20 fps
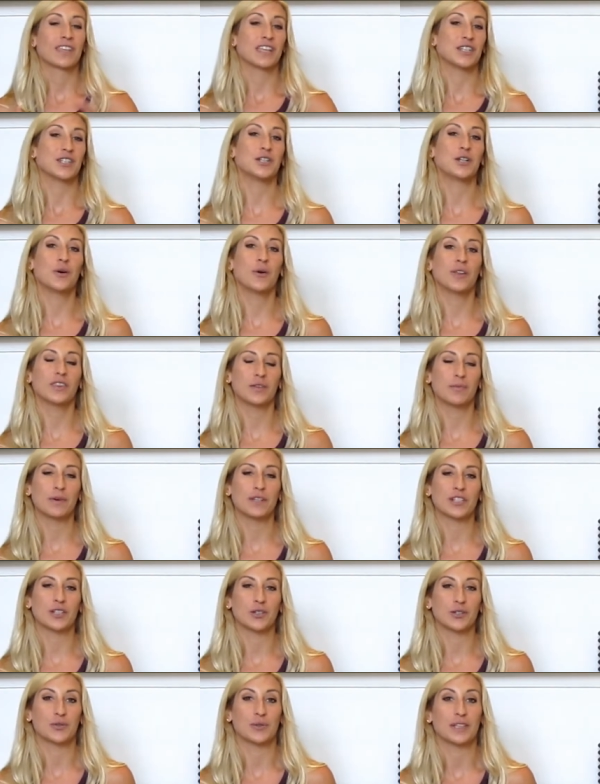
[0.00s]
because you don't want the
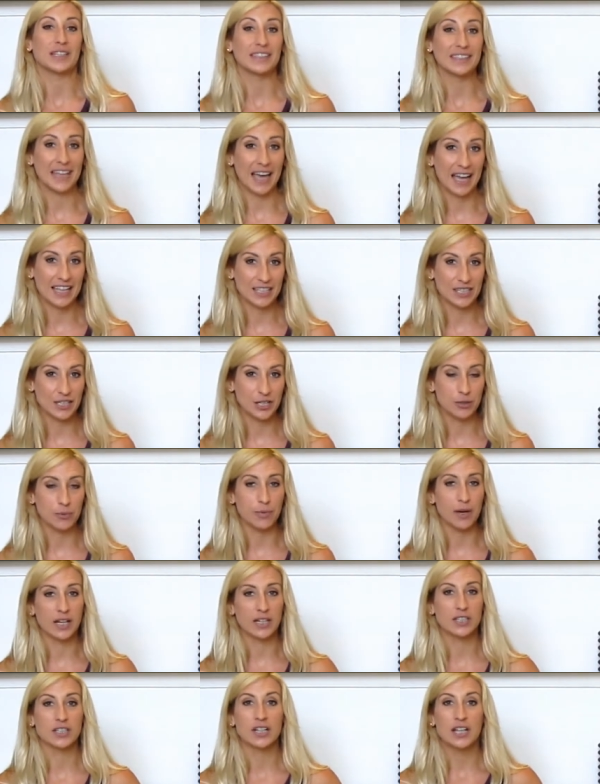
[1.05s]
muscle to relax too
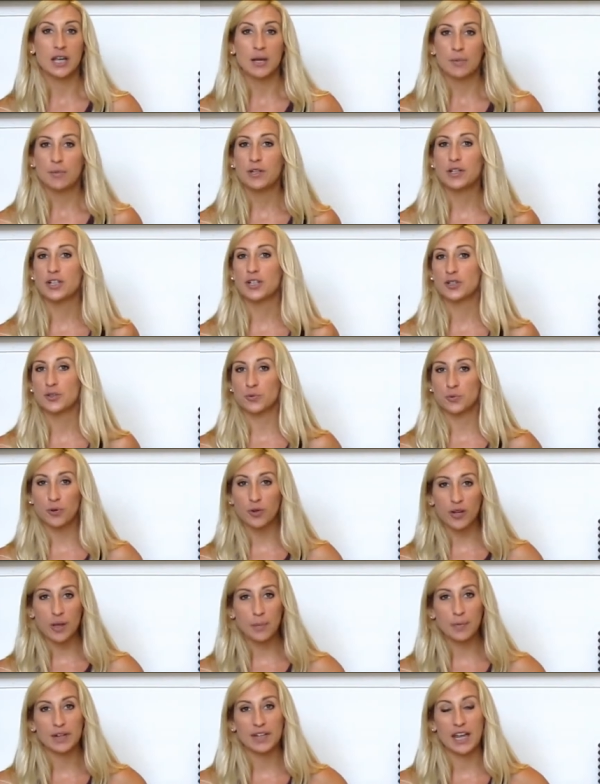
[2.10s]
much. But you can just roll
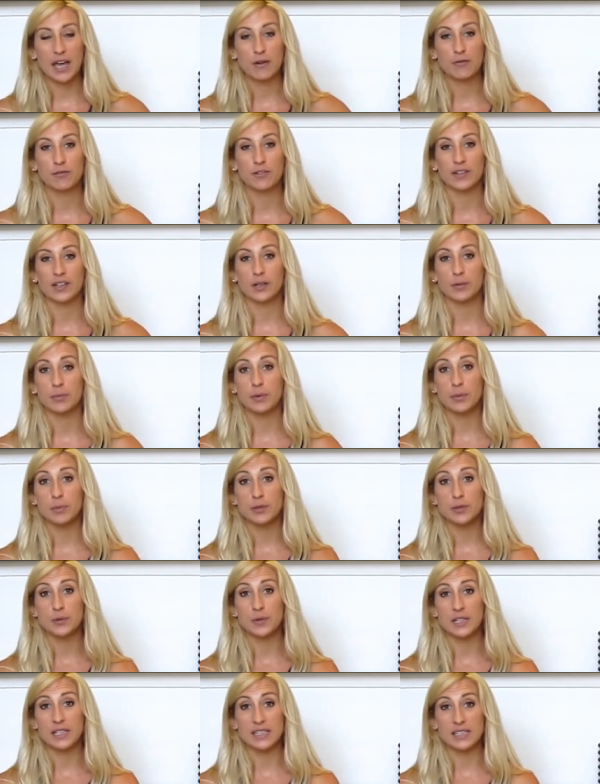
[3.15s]
up and down for a little bit
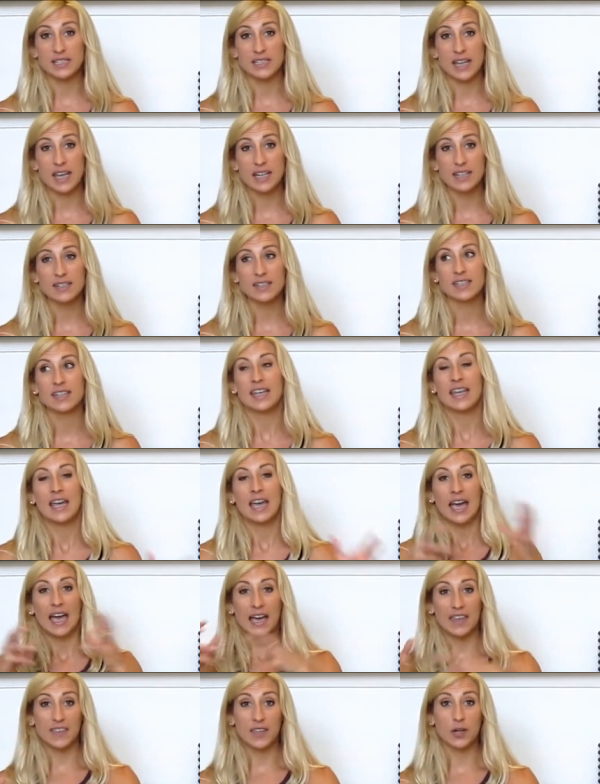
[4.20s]
between sets
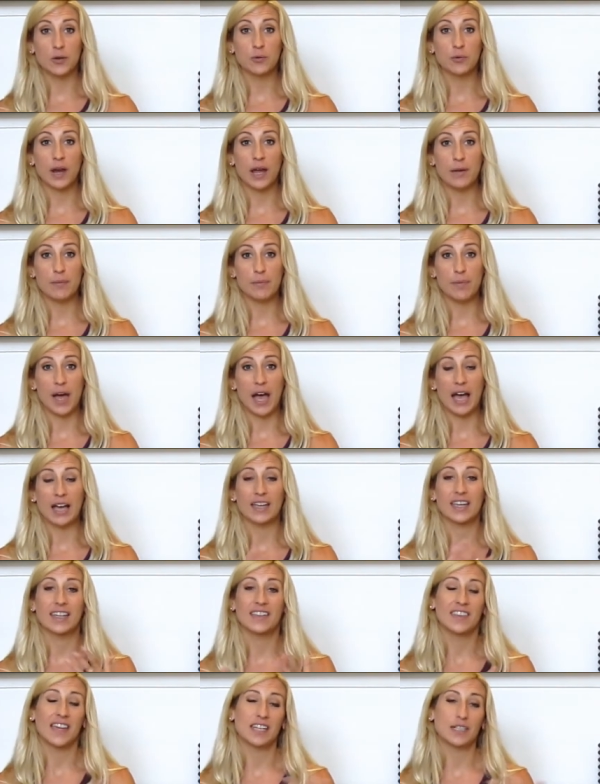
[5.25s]
and then right
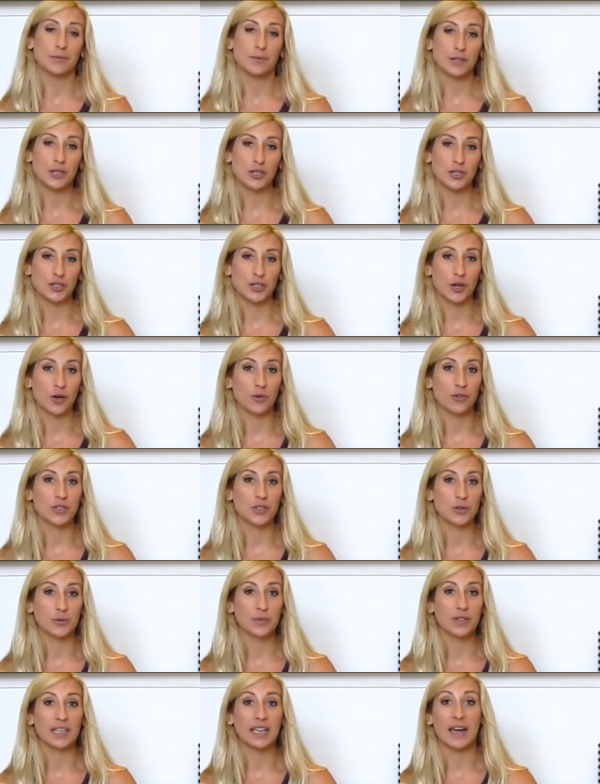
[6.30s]
back. And that's been shown
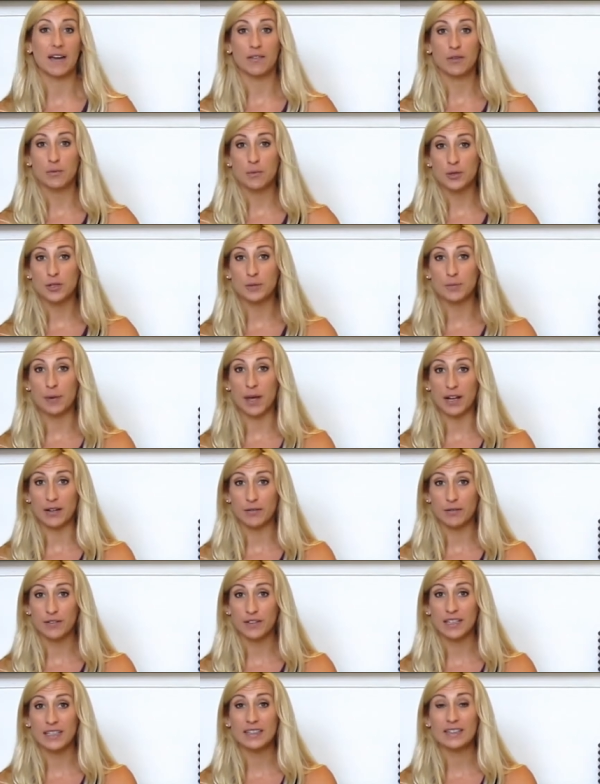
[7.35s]
to really have the most
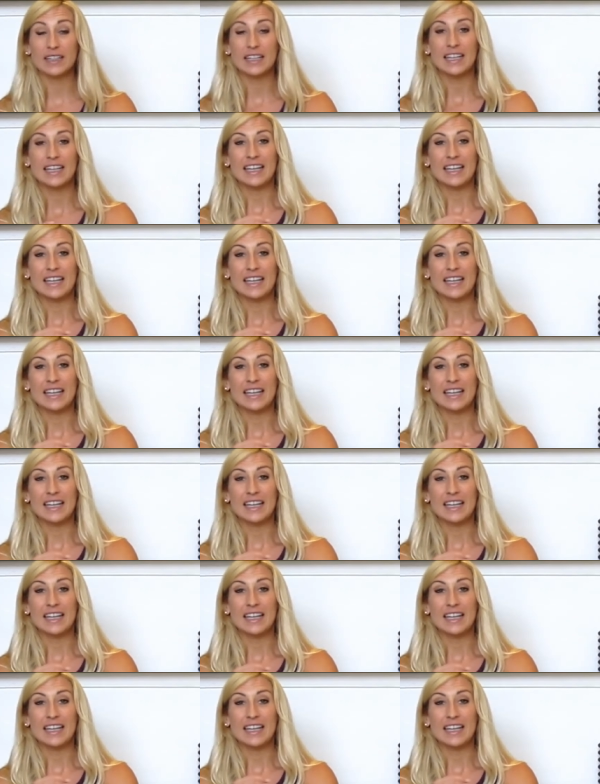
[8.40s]
benefit,